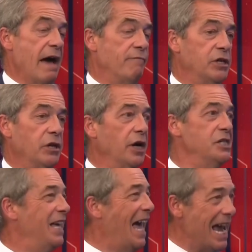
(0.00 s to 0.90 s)

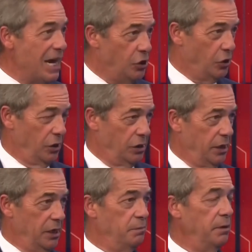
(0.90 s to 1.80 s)
advertising
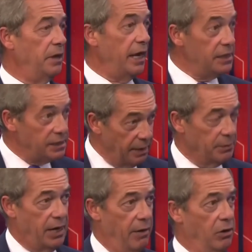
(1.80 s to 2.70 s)
agencies, but they seem
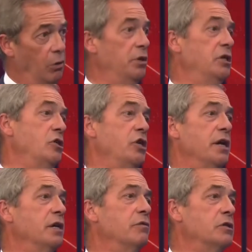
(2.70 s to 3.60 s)
to go along with this
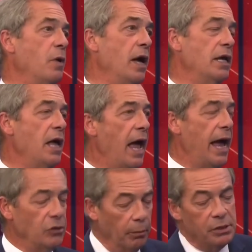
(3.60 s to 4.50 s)
agenda as well.
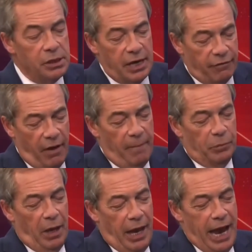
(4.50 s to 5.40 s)
It's almost as if
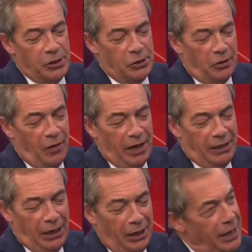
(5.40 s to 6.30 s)
it's a sort of
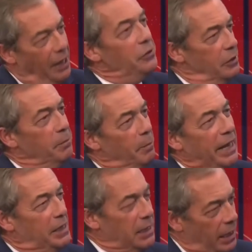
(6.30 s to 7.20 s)
little
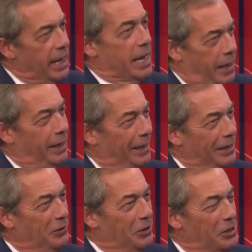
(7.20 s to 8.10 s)
London-based clique
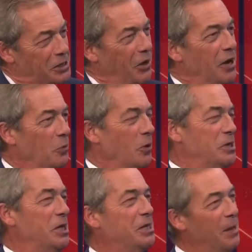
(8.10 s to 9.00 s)
that decide
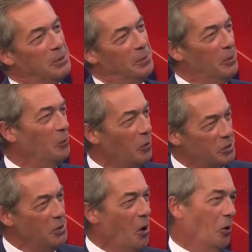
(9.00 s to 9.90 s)
what's acceptable and
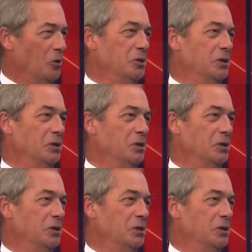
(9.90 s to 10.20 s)
what's not.